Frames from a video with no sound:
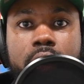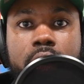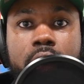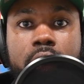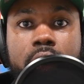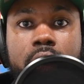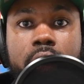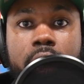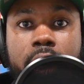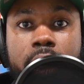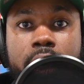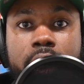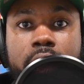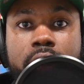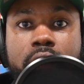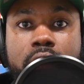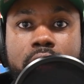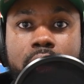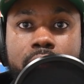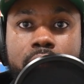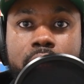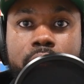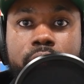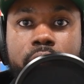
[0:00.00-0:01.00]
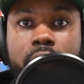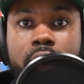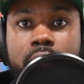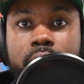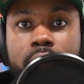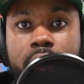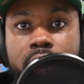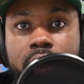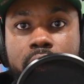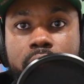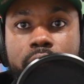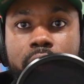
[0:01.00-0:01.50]

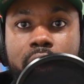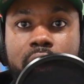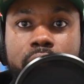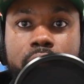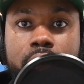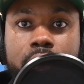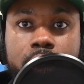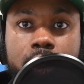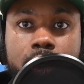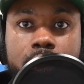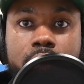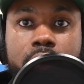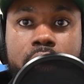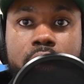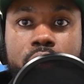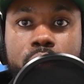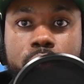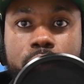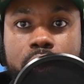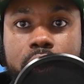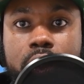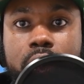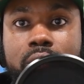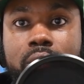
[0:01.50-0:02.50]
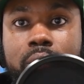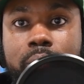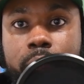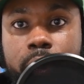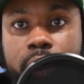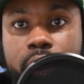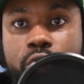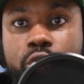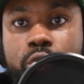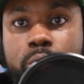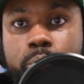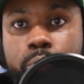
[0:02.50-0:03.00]
I-75-85 connector has received a
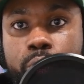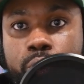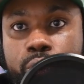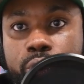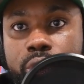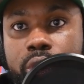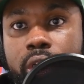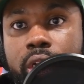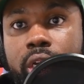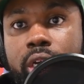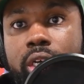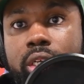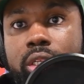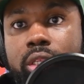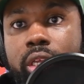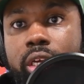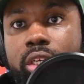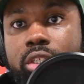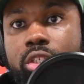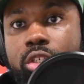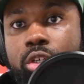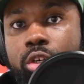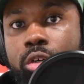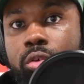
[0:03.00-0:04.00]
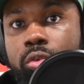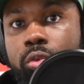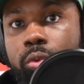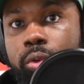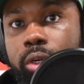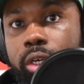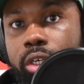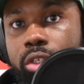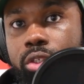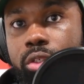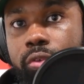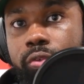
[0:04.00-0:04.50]
major boost thanks to over
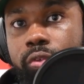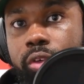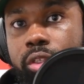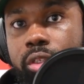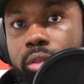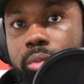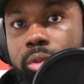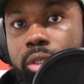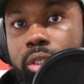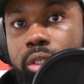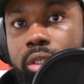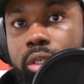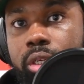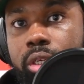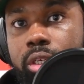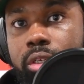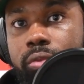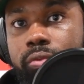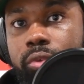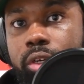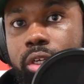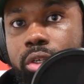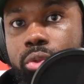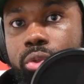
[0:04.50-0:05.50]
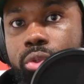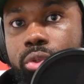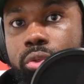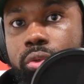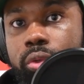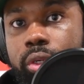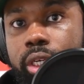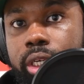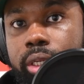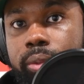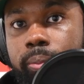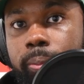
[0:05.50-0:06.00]
$150 million federal
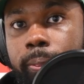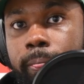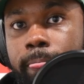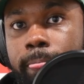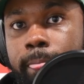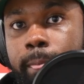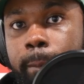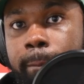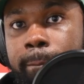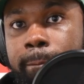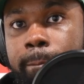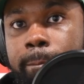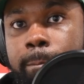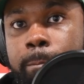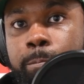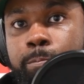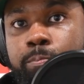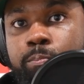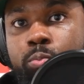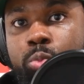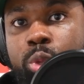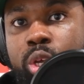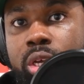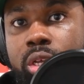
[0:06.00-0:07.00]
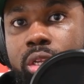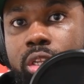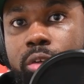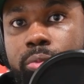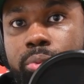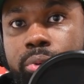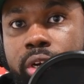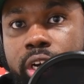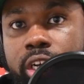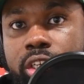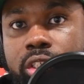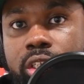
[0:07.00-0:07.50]
grant. The
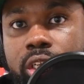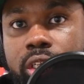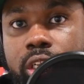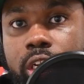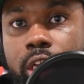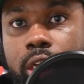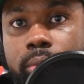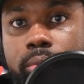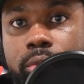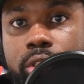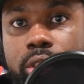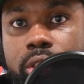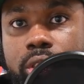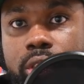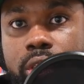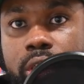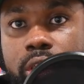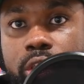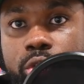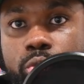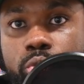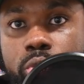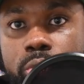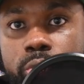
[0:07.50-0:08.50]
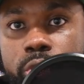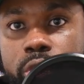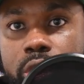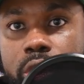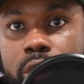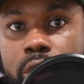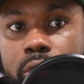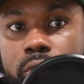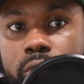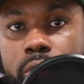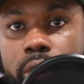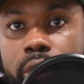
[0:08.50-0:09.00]
project, named The Stitch, will
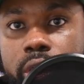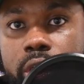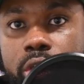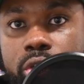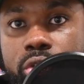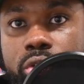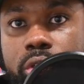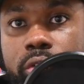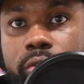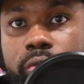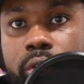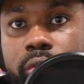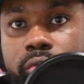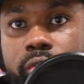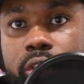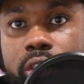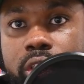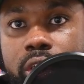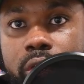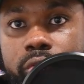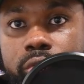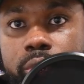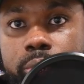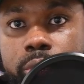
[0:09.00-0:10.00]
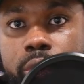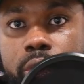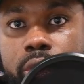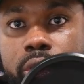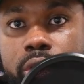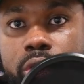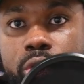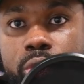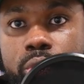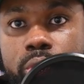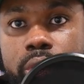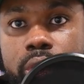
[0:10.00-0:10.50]
receive $157
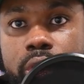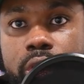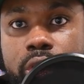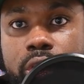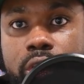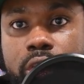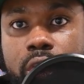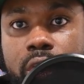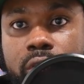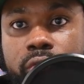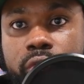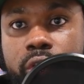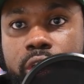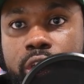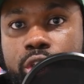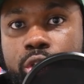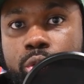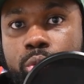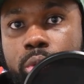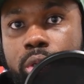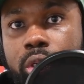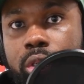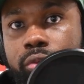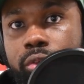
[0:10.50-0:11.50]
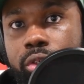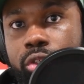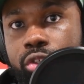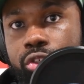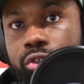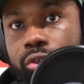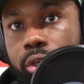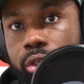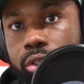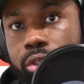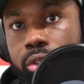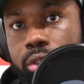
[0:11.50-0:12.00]
million to initiate phase one of
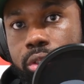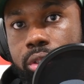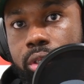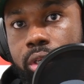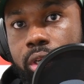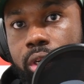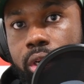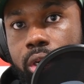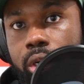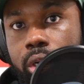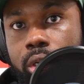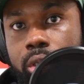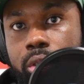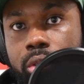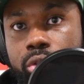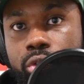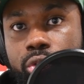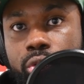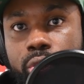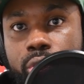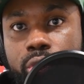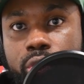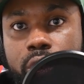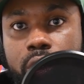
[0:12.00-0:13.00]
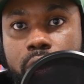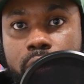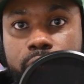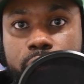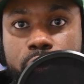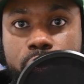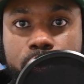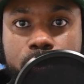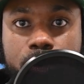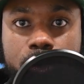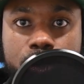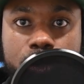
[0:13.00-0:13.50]
construction. Other Georgia
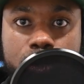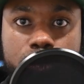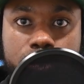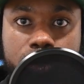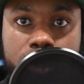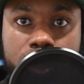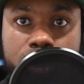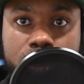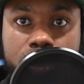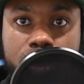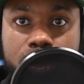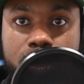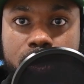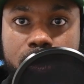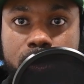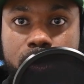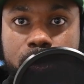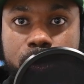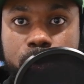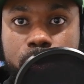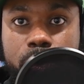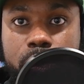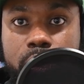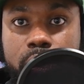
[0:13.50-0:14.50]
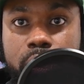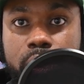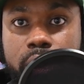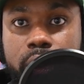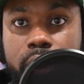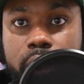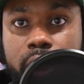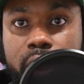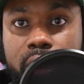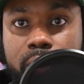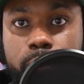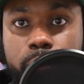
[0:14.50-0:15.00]
infrastructure projects, including the
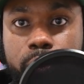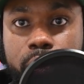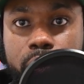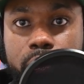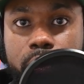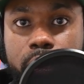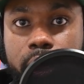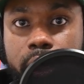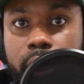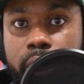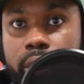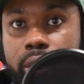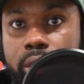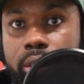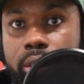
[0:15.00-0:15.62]
Atlanta Beltline,